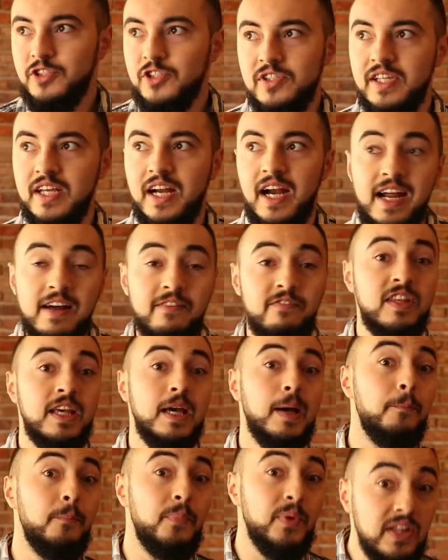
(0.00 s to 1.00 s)
just that I have the
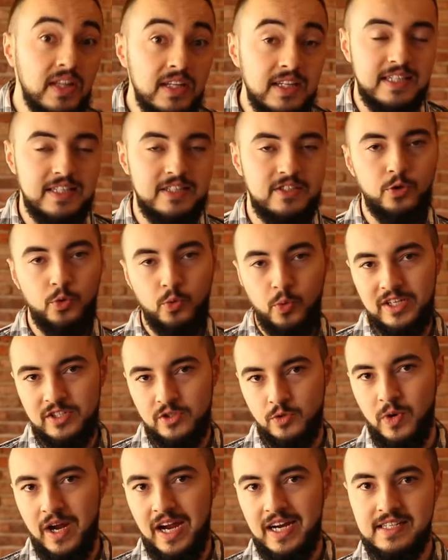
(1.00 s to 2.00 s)
ability to
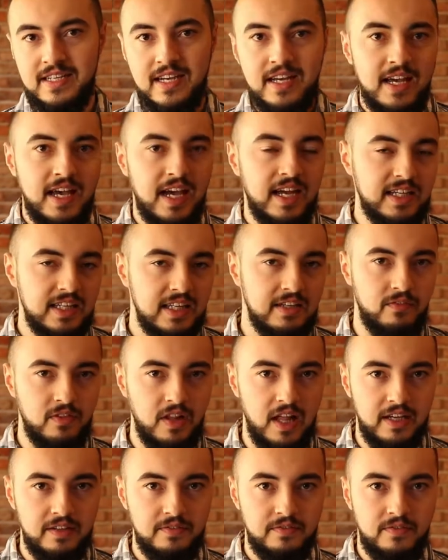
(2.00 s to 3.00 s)
resurrect and give
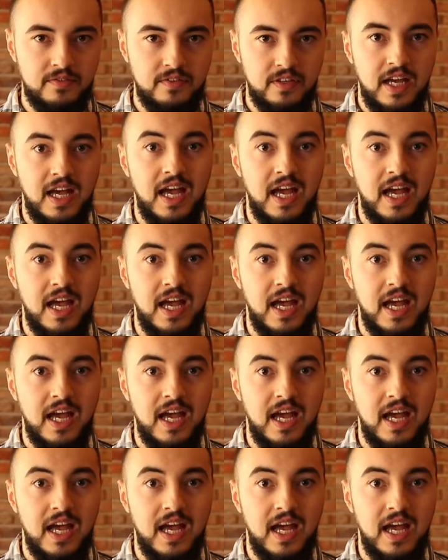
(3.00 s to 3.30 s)
life.